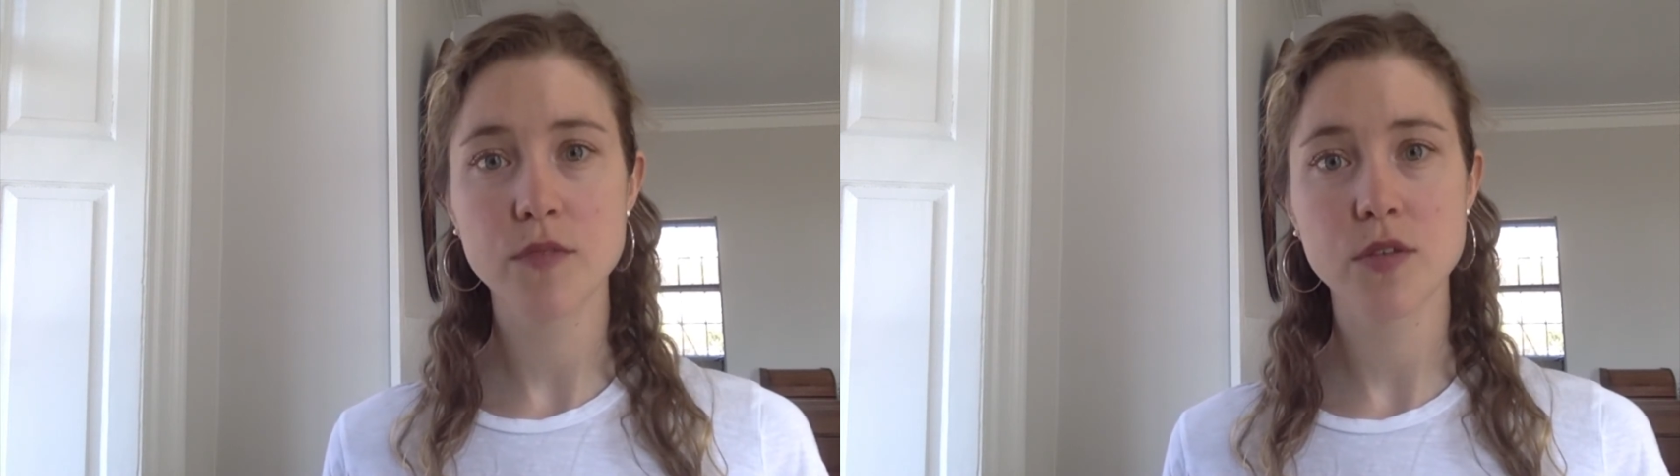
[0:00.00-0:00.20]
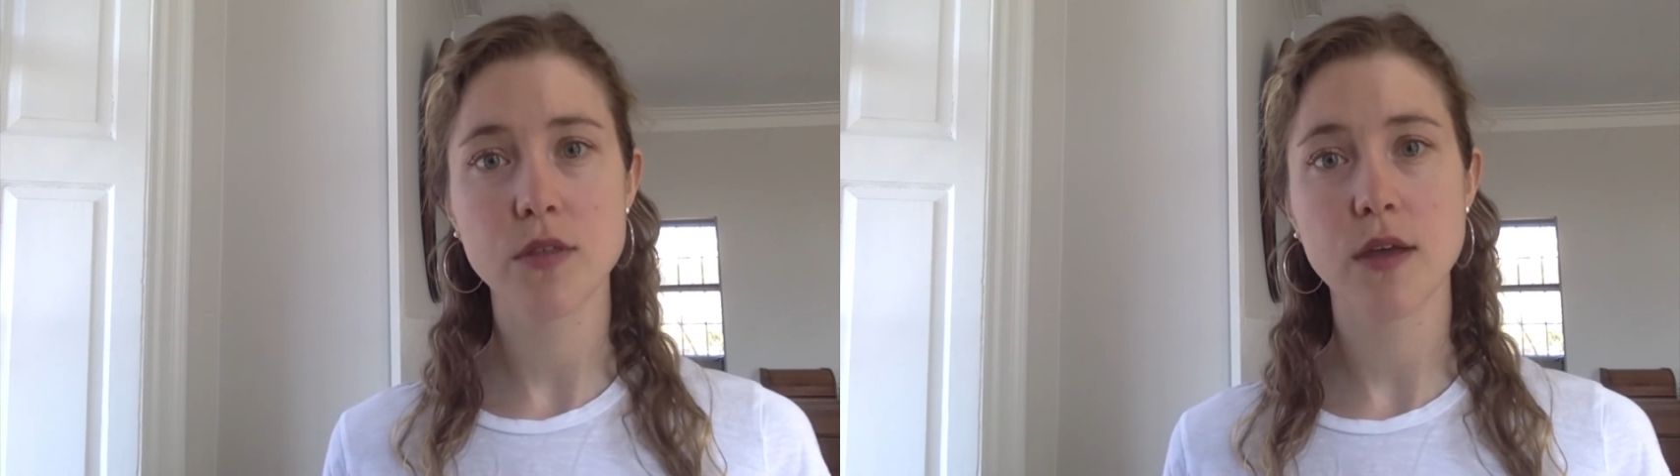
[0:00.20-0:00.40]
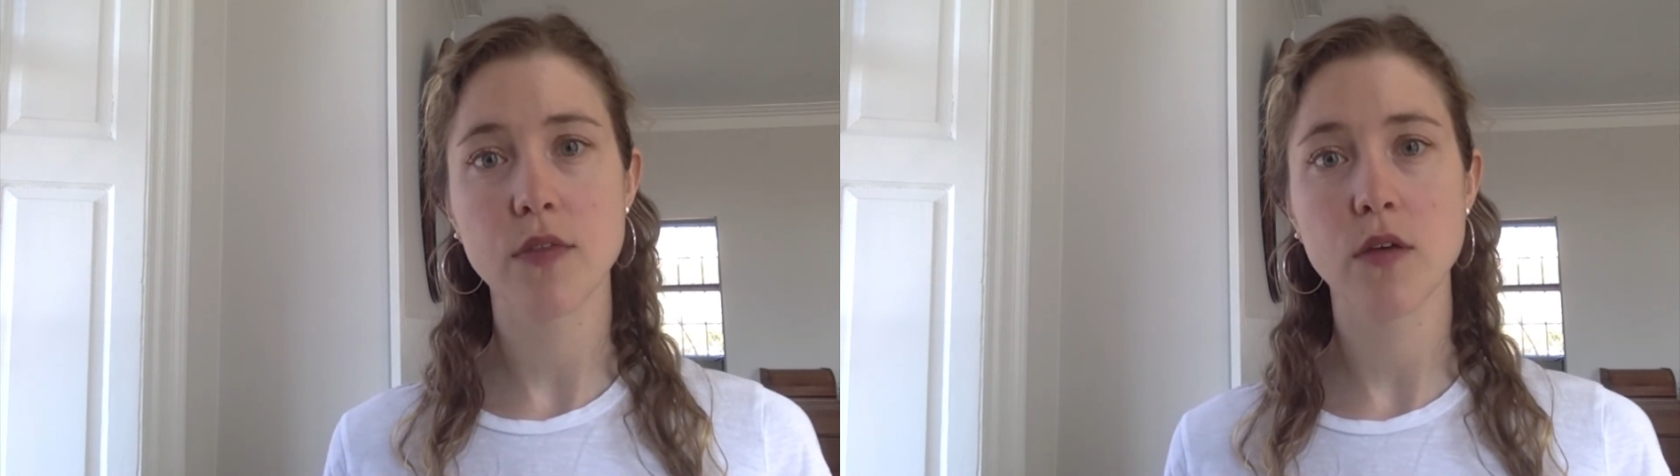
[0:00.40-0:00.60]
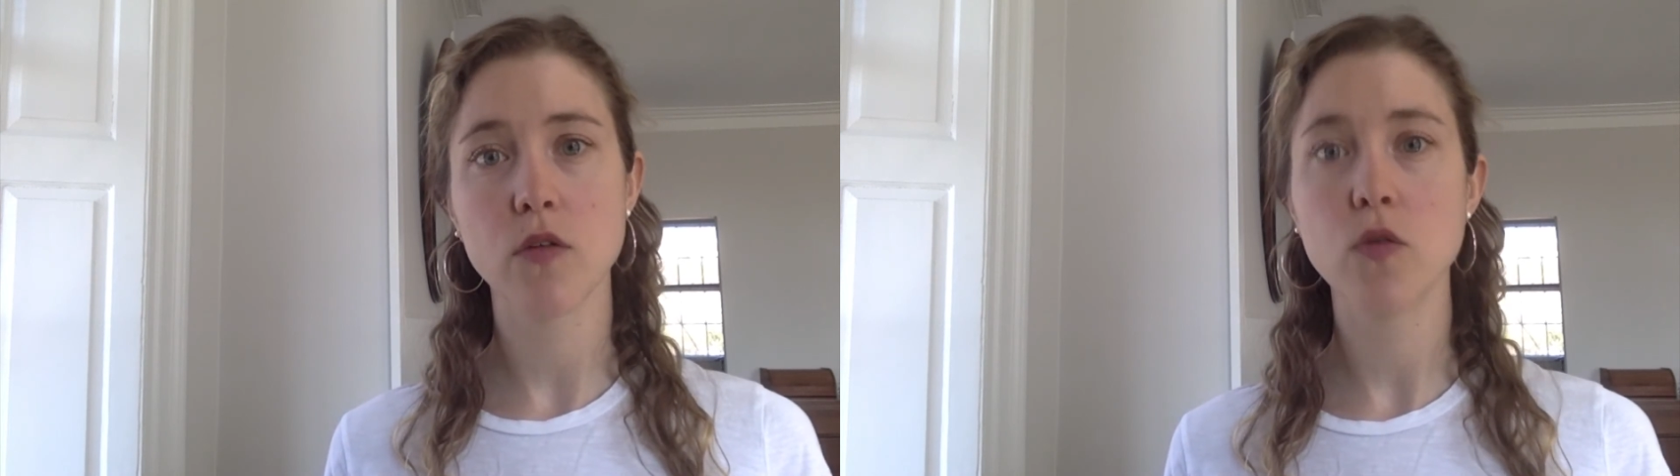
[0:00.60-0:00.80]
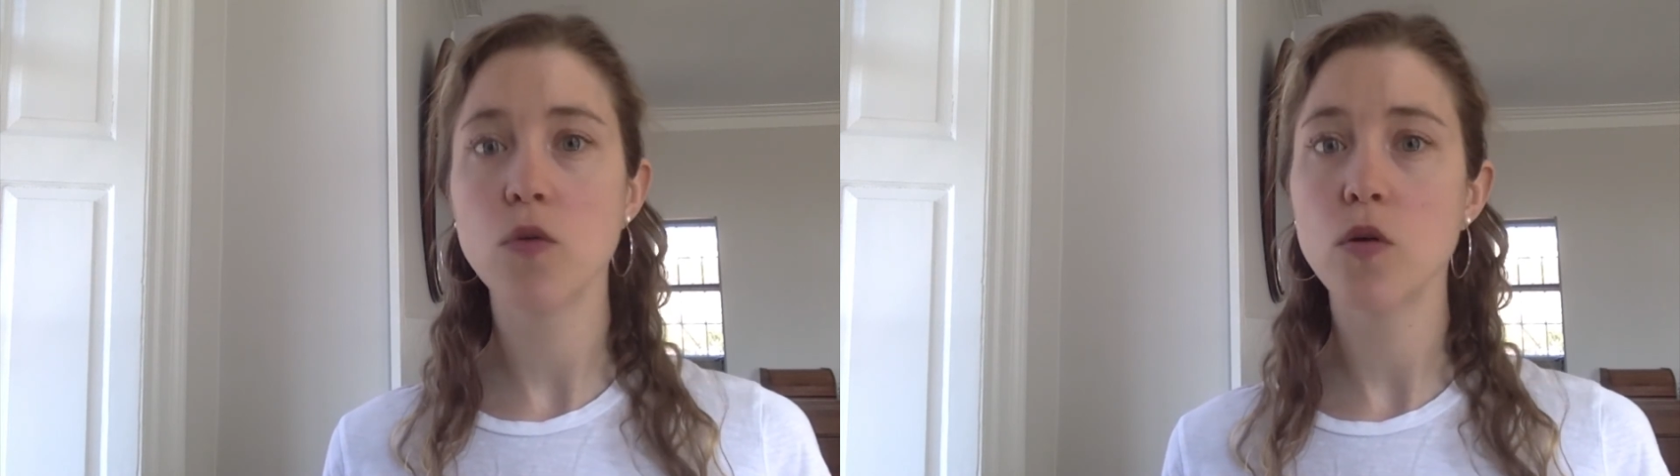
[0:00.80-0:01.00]
so that they'll
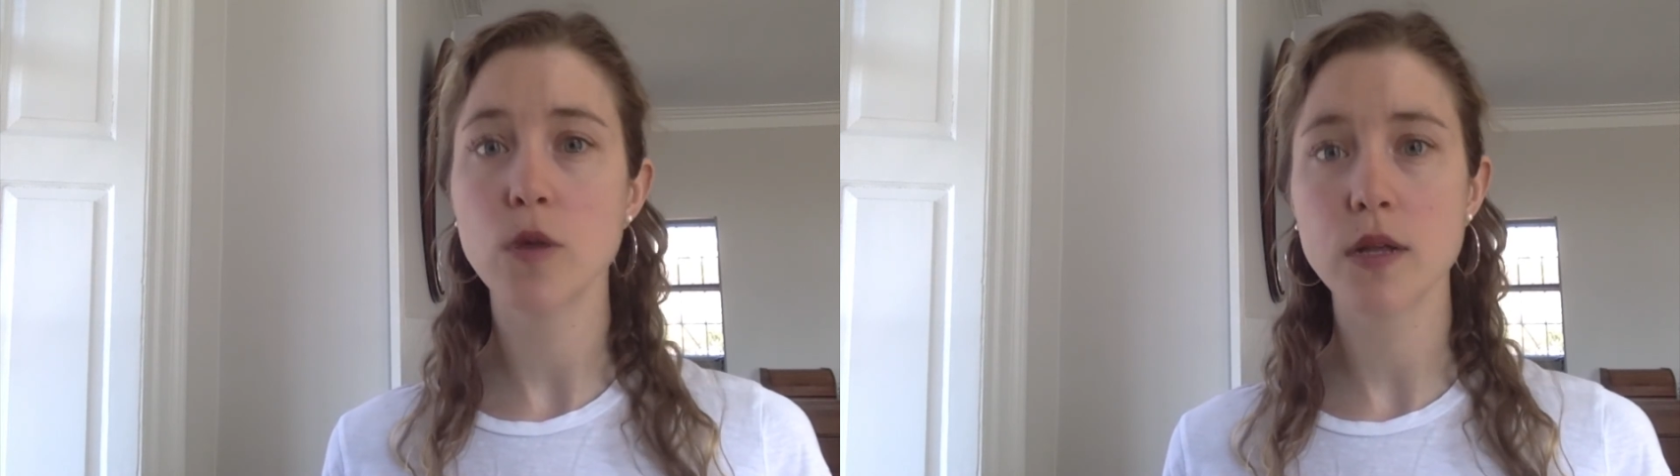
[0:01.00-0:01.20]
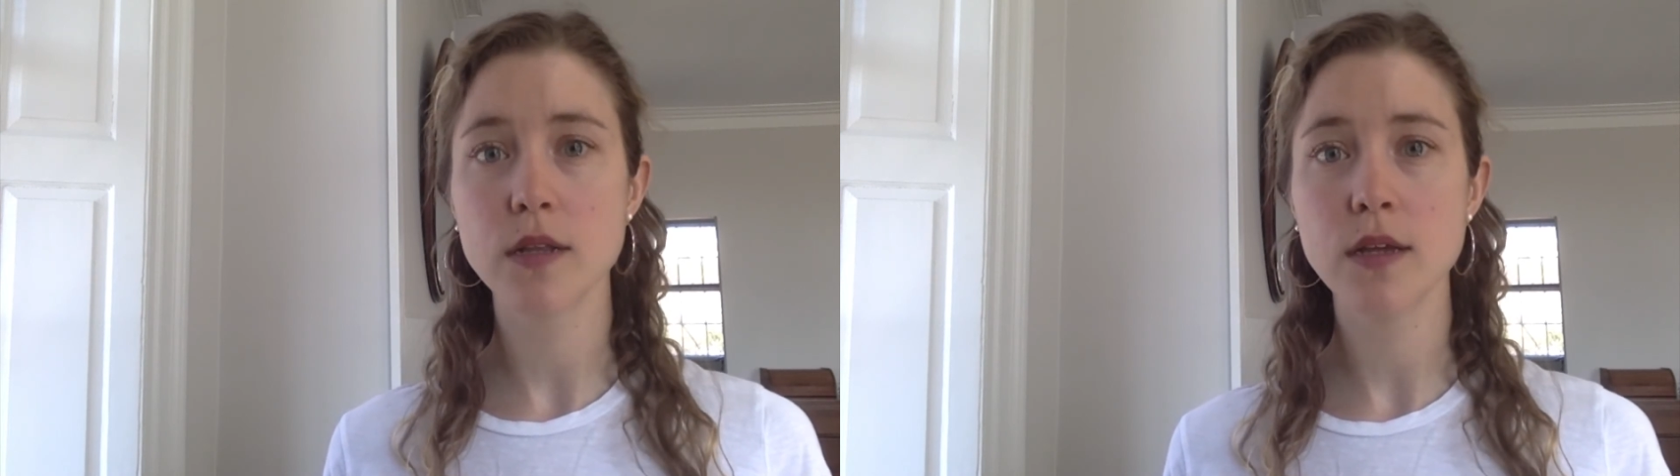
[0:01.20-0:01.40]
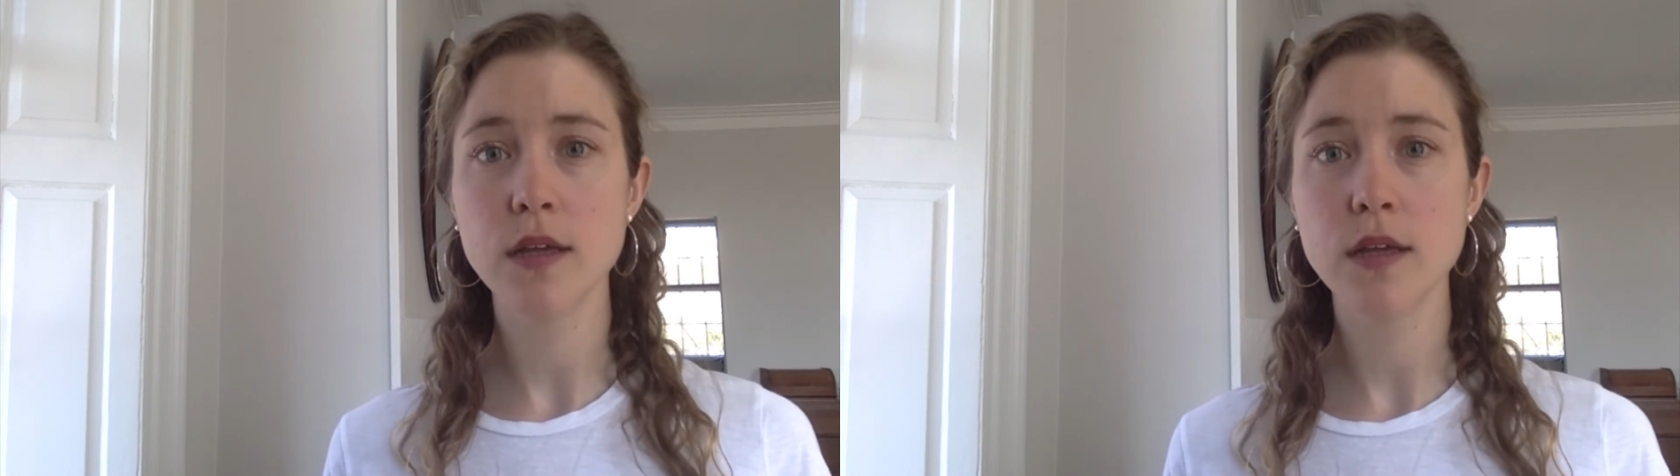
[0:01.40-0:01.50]
cool quickly